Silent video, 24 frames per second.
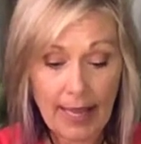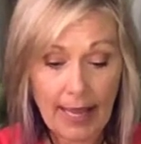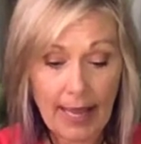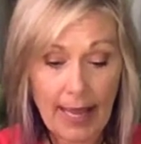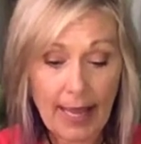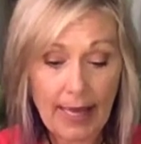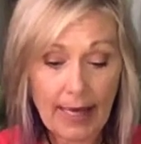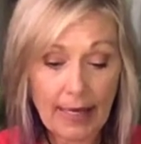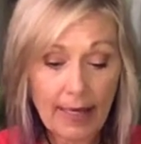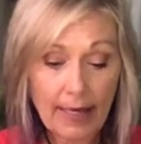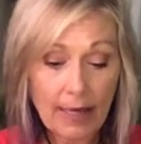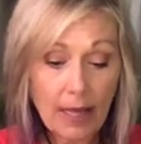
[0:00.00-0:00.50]

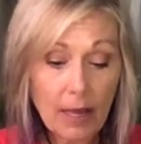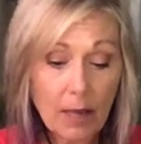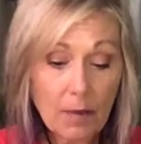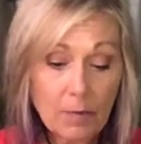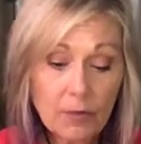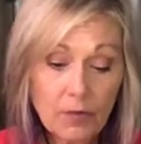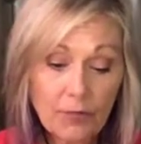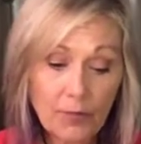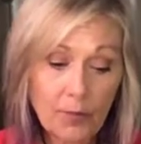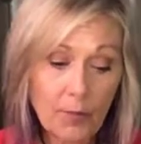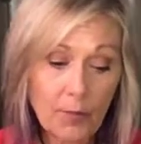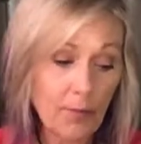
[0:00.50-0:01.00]
and it
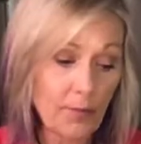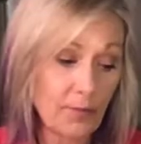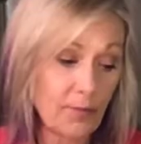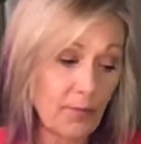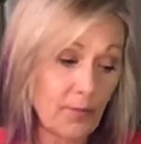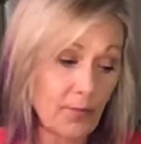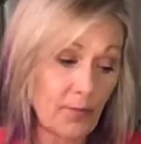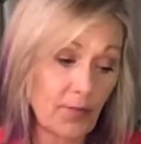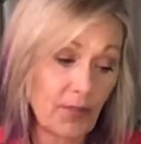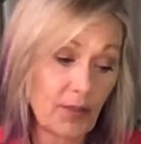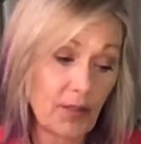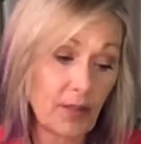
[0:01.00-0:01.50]
comes from
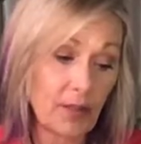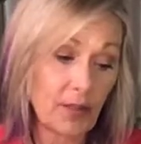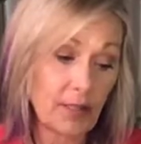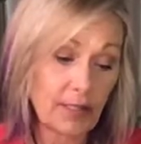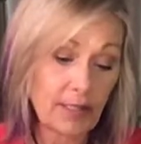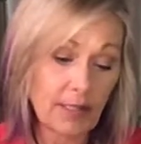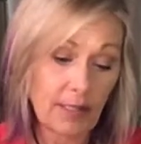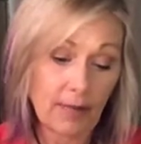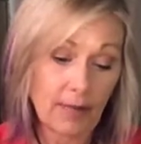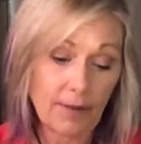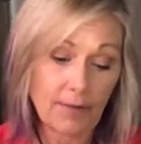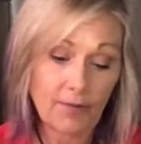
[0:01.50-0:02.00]

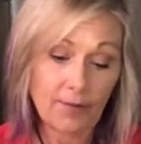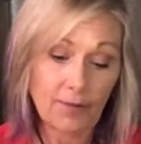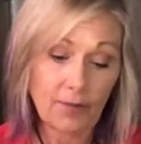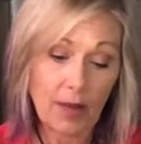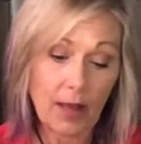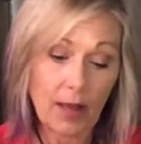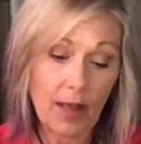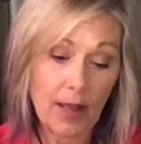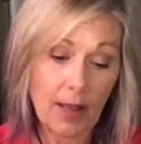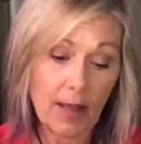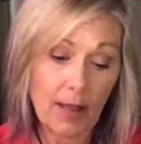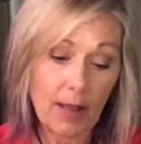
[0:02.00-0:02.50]
feelings of
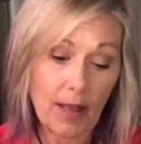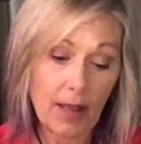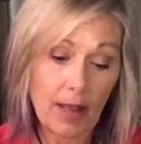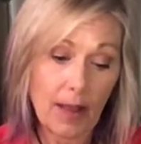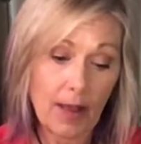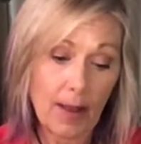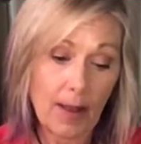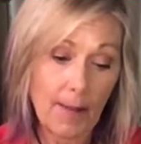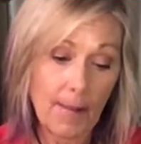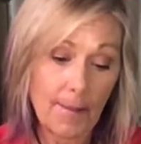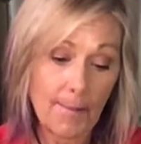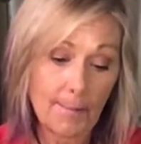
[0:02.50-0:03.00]

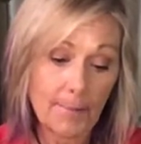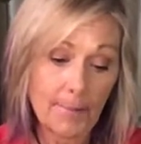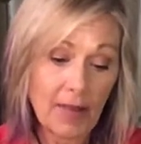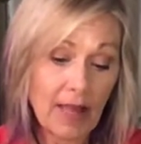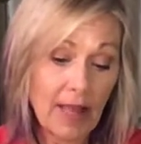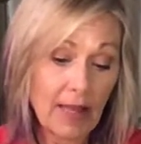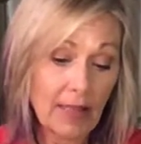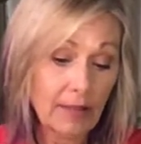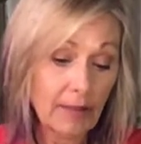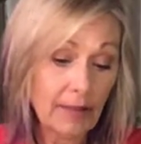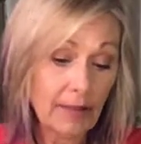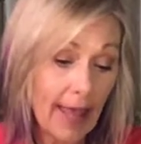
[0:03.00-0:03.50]

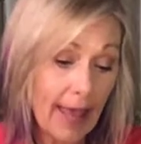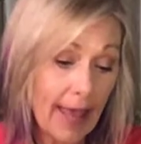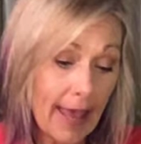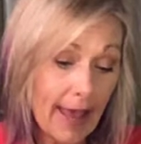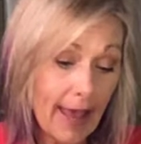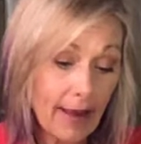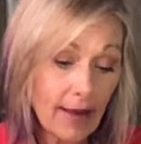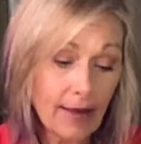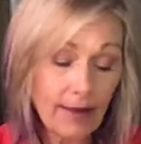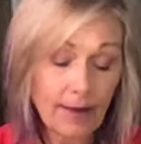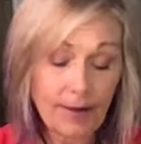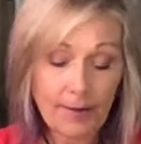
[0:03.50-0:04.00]

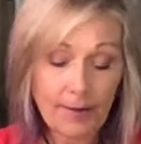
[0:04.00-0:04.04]
lack